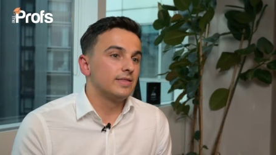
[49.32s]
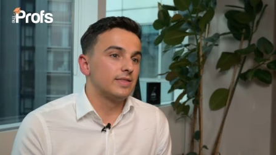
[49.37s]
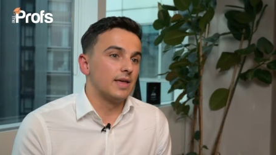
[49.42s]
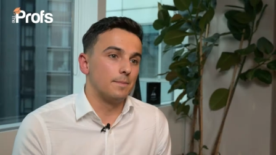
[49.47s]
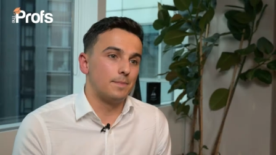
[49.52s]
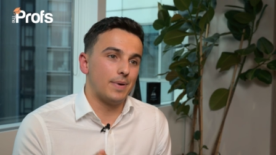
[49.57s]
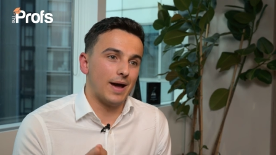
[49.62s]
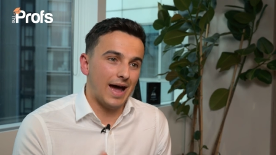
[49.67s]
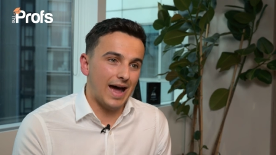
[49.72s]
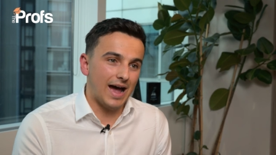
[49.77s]

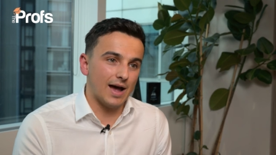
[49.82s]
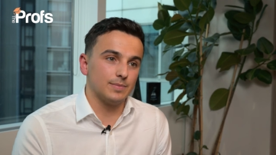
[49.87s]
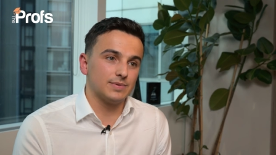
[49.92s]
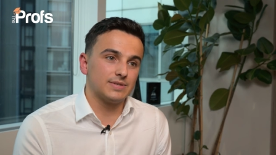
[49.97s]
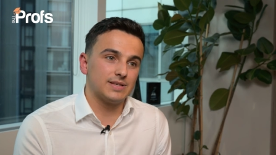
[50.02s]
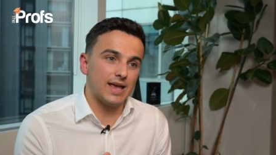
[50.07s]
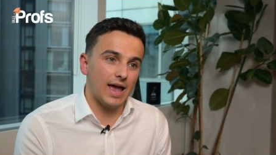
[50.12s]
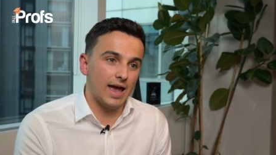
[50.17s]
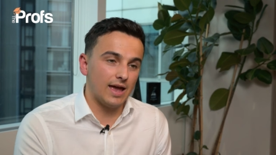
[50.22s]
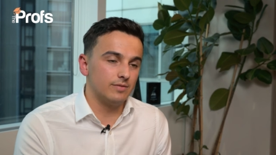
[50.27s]
then
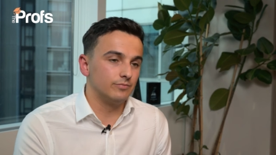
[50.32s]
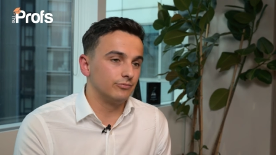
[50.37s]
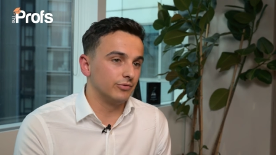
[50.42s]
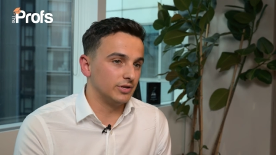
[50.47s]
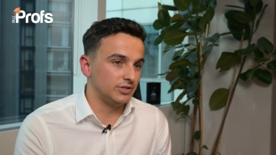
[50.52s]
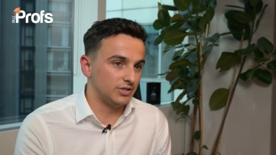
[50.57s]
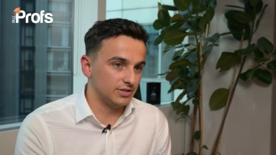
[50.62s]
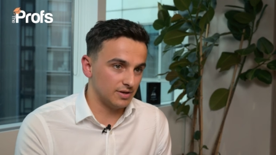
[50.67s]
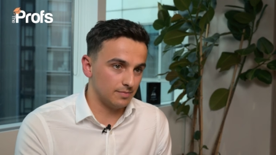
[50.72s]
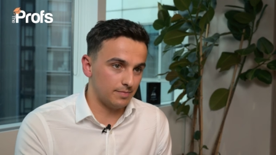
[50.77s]
perhaps
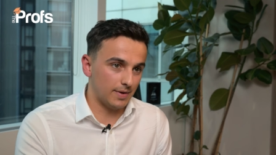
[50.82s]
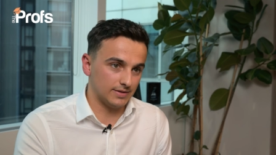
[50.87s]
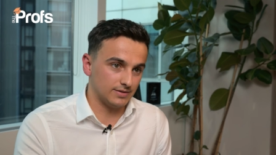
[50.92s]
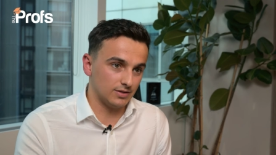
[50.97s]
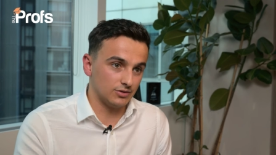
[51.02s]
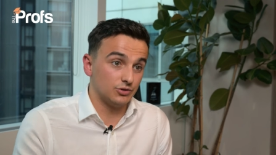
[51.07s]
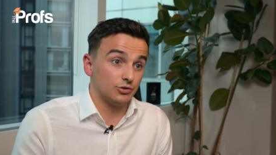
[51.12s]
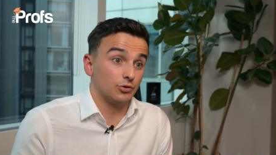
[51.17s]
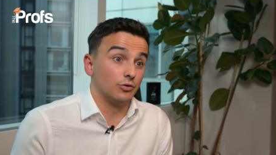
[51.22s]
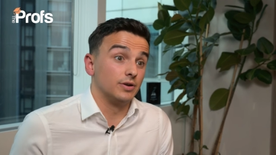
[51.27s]
Cambridge is a
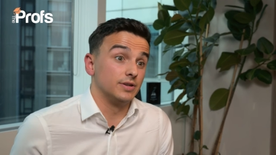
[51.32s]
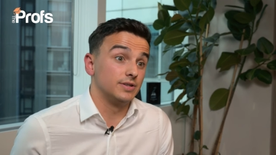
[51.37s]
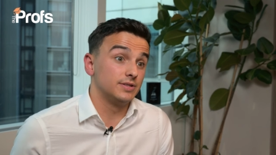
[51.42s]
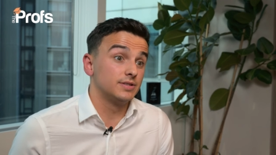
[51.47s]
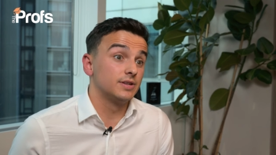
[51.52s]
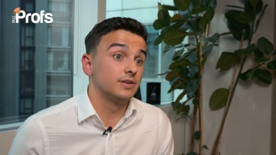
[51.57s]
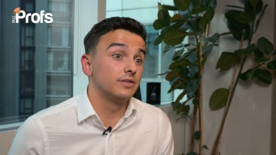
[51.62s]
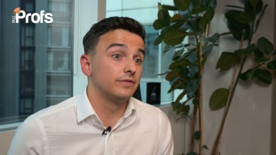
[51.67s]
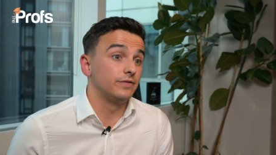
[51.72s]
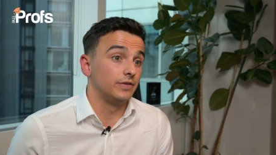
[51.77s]
better
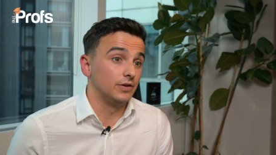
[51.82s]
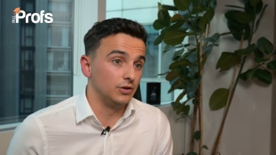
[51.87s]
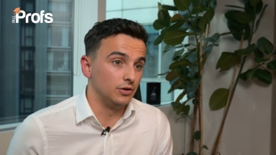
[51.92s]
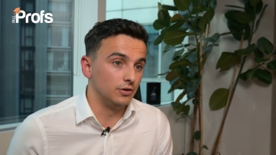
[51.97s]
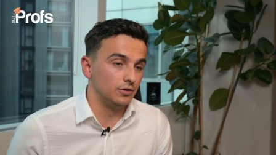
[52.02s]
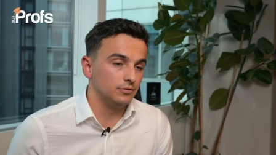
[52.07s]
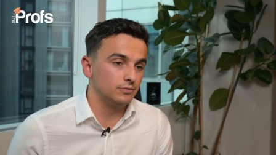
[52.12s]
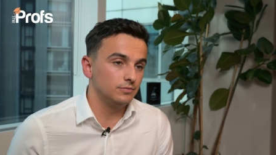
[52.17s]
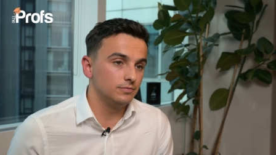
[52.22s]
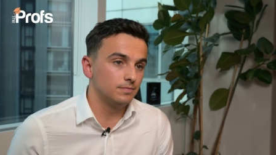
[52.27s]
choice for
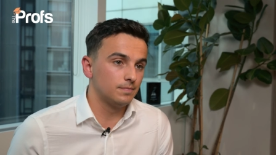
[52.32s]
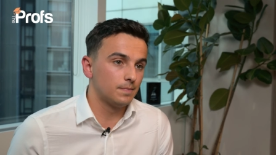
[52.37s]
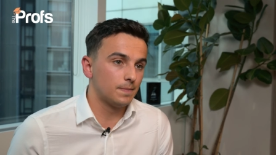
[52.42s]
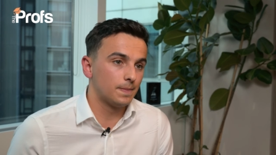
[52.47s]
you.